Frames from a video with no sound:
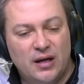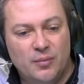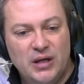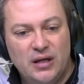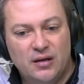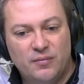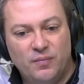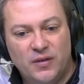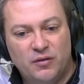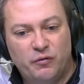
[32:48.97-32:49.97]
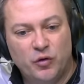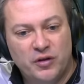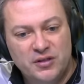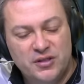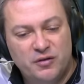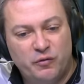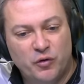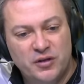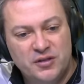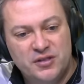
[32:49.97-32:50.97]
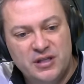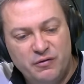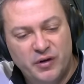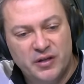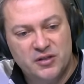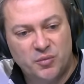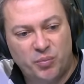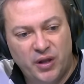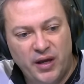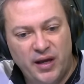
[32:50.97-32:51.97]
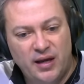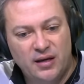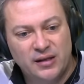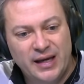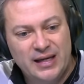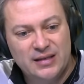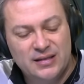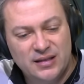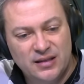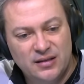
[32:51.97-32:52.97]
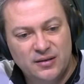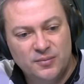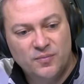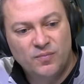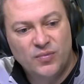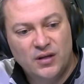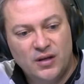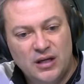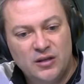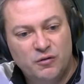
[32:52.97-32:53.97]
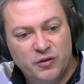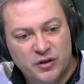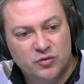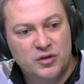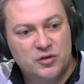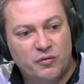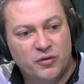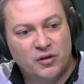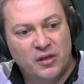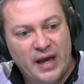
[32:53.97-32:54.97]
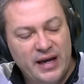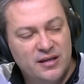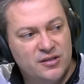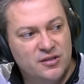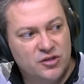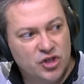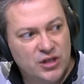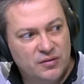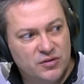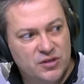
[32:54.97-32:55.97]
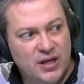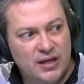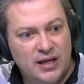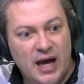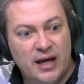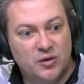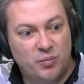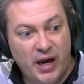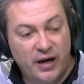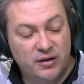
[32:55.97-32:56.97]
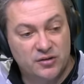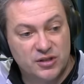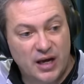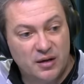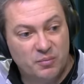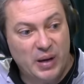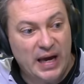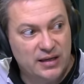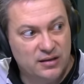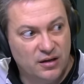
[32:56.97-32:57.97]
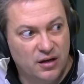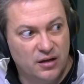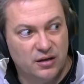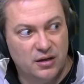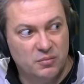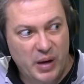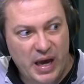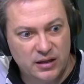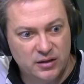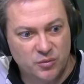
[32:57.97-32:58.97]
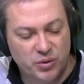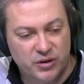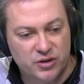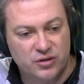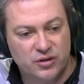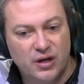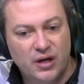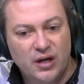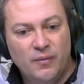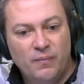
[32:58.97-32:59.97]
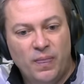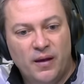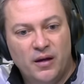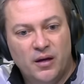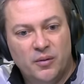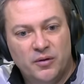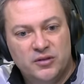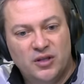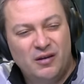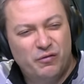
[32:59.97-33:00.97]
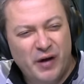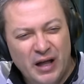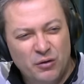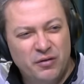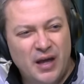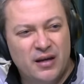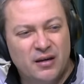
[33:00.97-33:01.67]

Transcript: I mean, for this defense to play like it did in the victories over the Lions and the Chiefs that got the Packers kind of back in the hunt and back in the picture, to then follow that